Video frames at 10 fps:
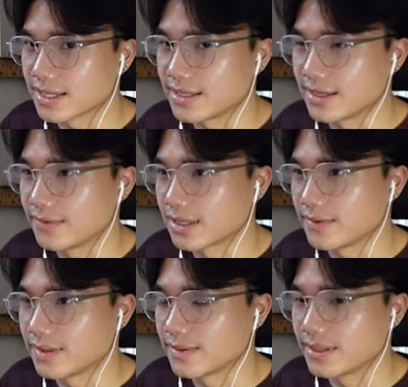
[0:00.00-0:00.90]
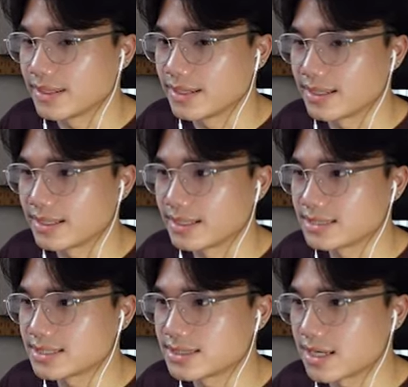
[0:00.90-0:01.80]
Okay, okay, wait, wait, no, no, no.
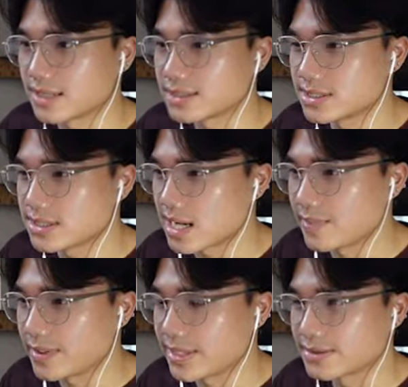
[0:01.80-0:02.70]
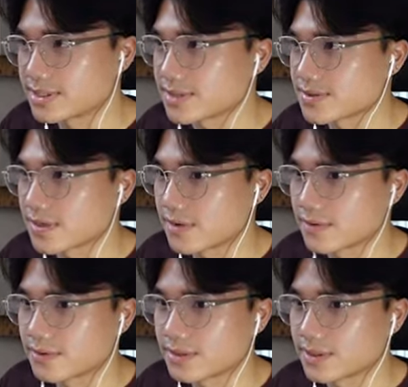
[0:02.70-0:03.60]
Let's just, all right, let's just hop on downstairs, okay,
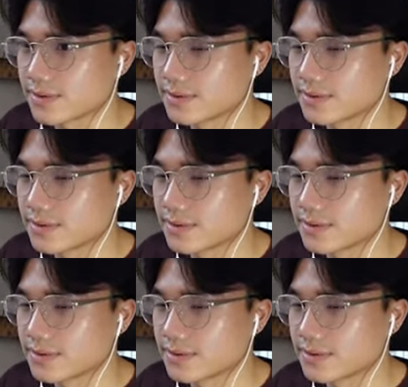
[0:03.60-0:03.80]
real quick.